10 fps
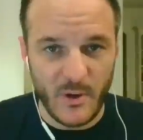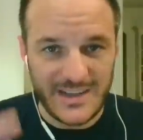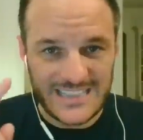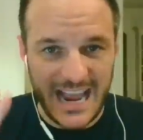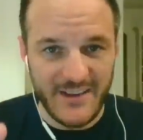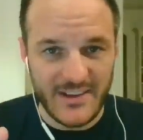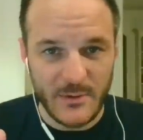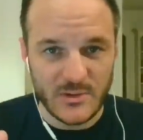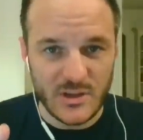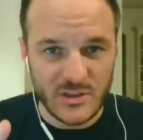Diamond Edwards,
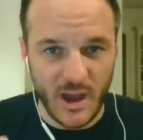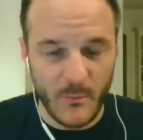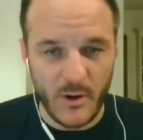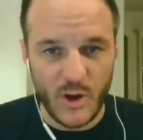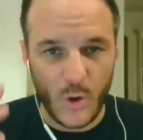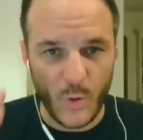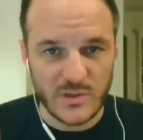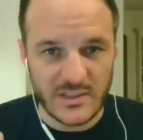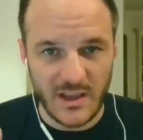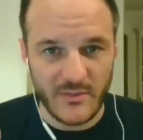sophomore. Colson
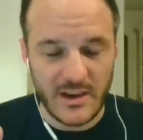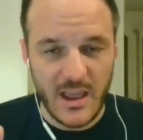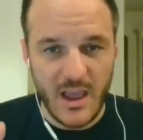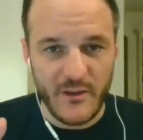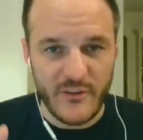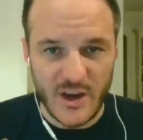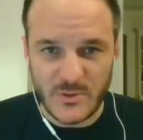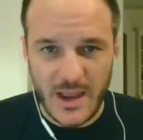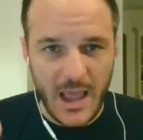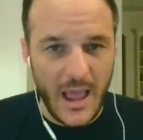Loveland, freshman.
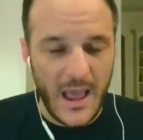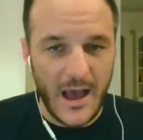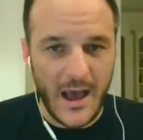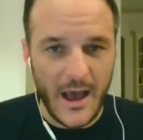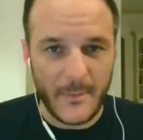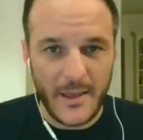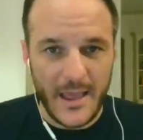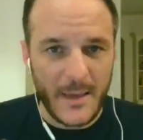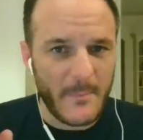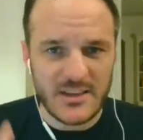
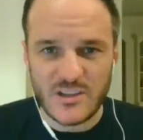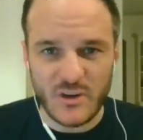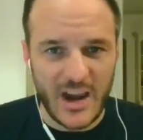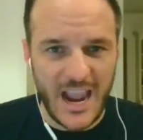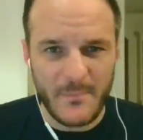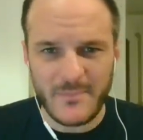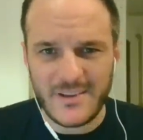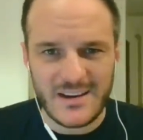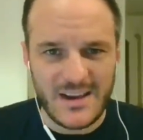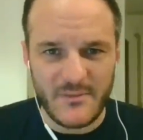Mason Graham, he didn't
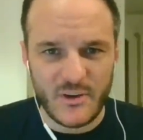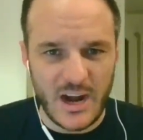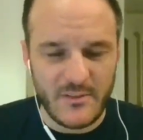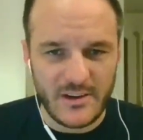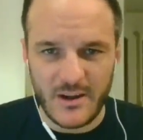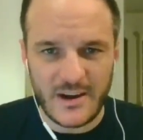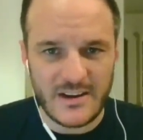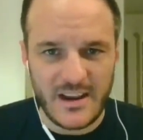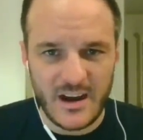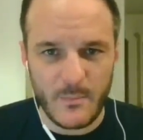have a great, I didn't
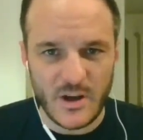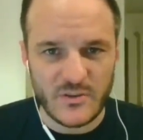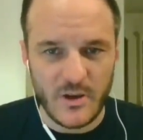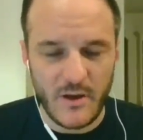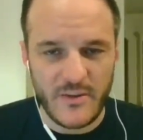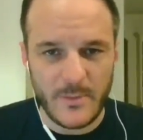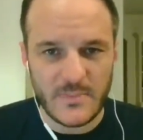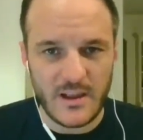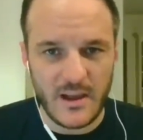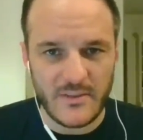hear much of him
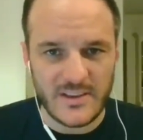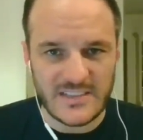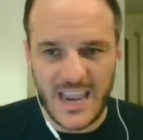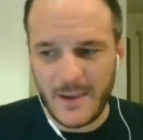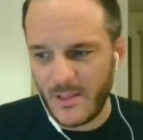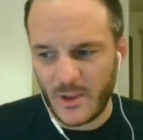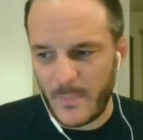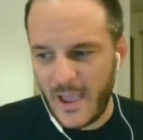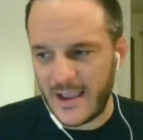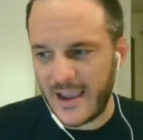this game. I look
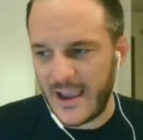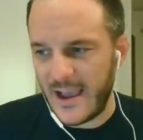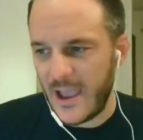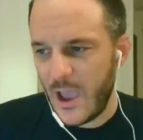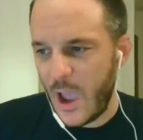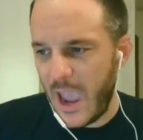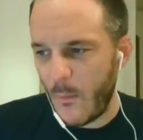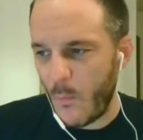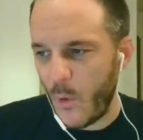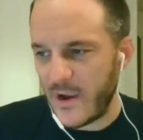back at
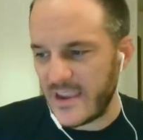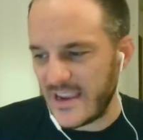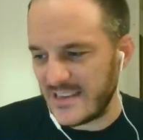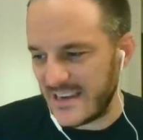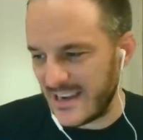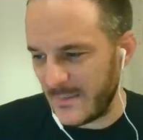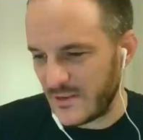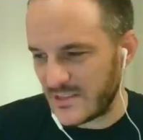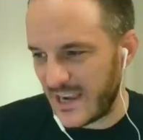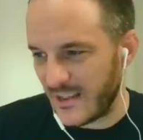what he did. Let me just
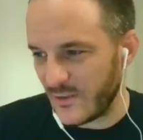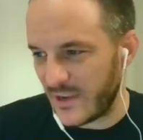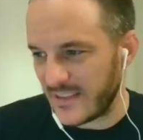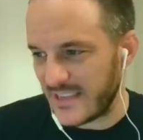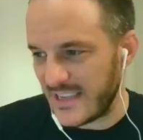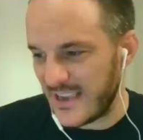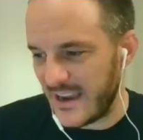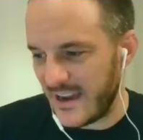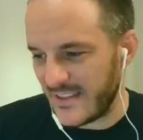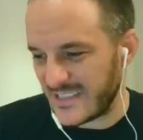kind of look at the
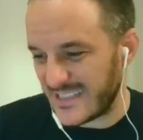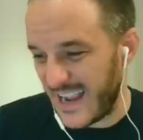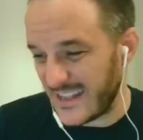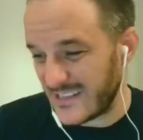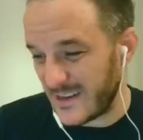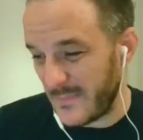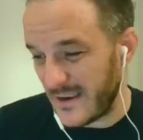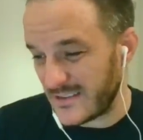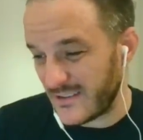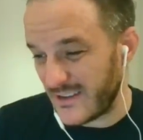stats here. Did Mason
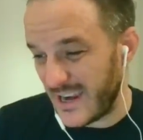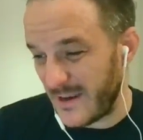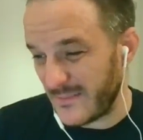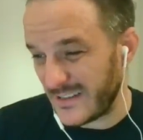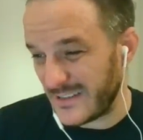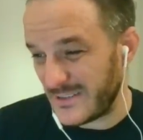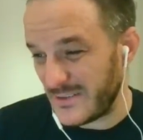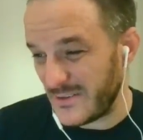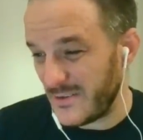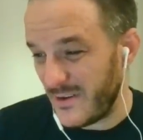Graham really
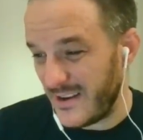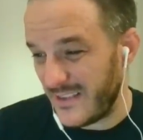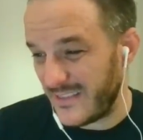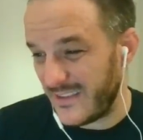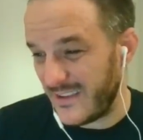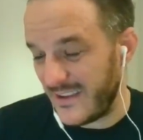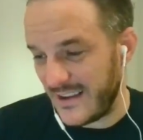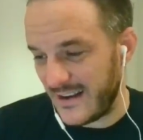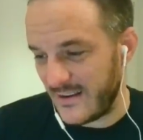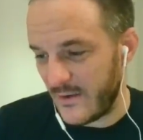do anything? I don't
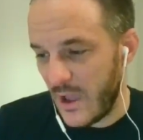even know.